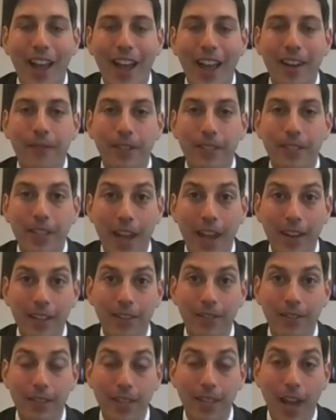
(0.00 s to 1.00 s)
And if
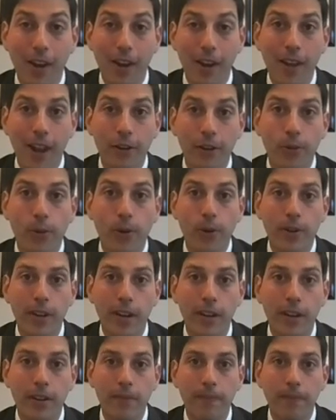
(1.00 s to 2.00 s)
either a Title IX
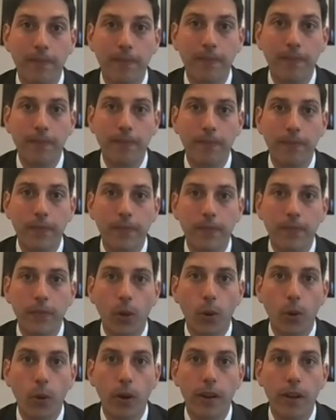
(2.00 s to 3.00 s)
coordinator
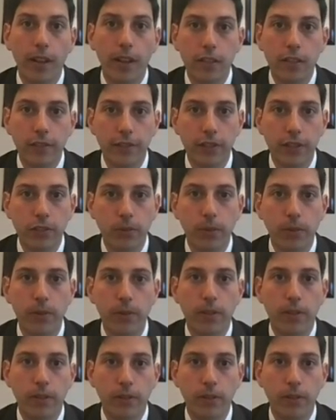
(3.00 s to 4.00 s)
or an individual
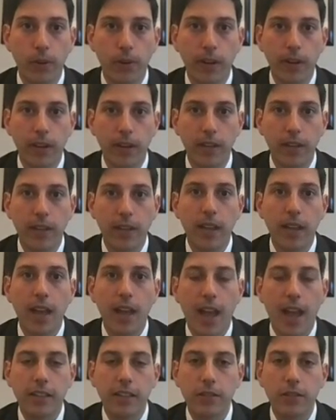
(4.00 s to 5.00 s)
with authority
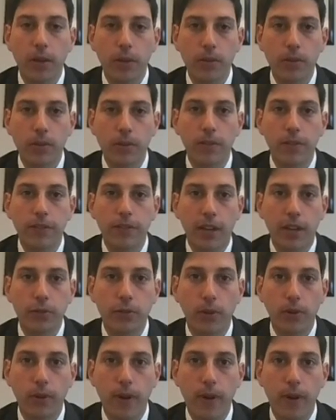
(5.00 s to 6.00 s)
has notice of
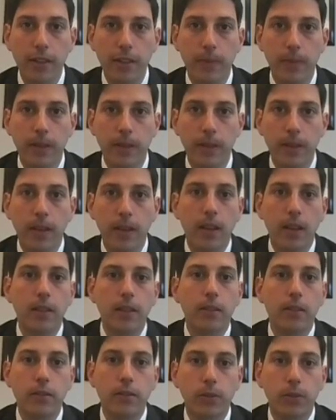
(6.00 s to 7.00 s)
sexual harassment,
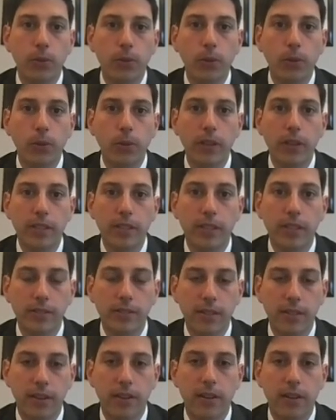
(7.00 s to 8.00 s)
the school is
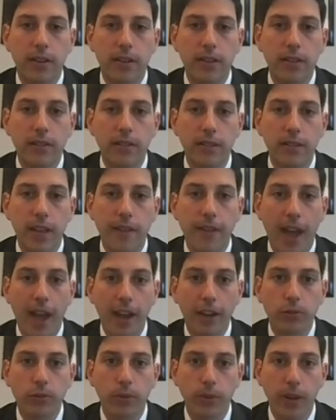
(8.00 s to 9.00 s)
considered to have
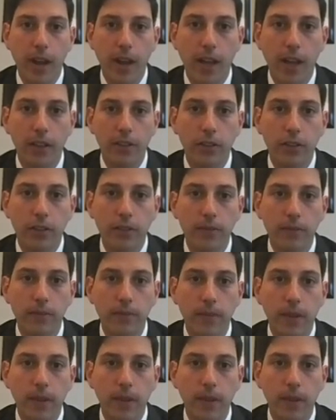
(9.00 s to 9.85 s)
actual knowledge.